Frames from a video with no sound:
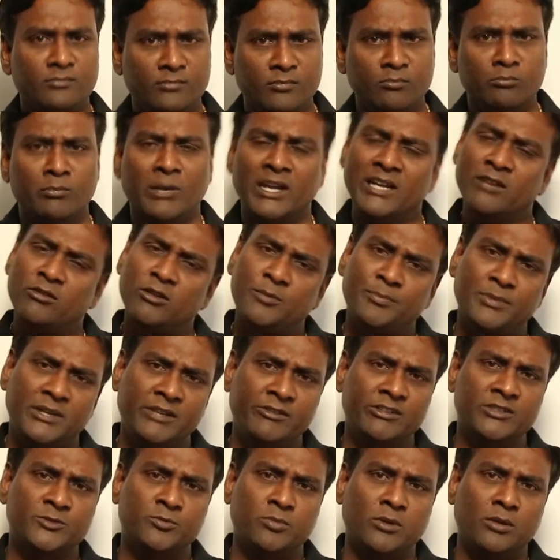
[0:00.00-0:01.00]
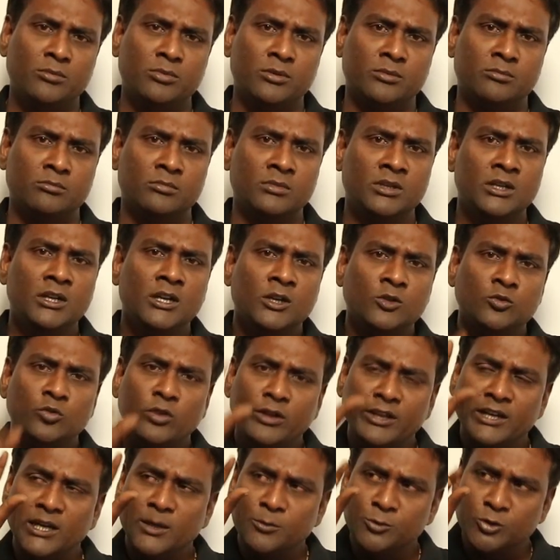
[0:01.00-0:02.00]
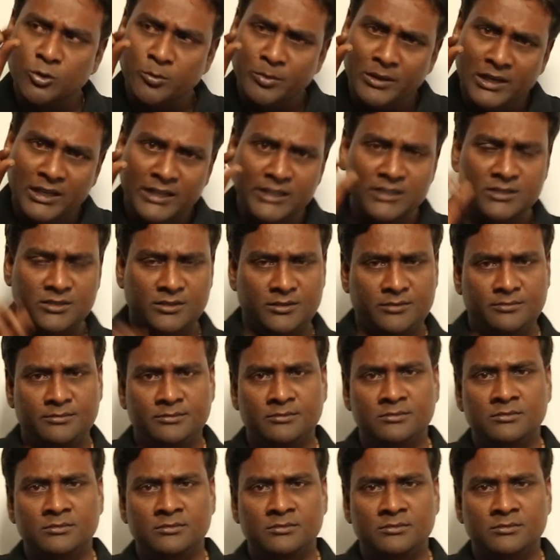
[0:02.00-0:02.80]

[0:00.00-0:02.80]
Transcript: by our previous problem. So air gap should be least.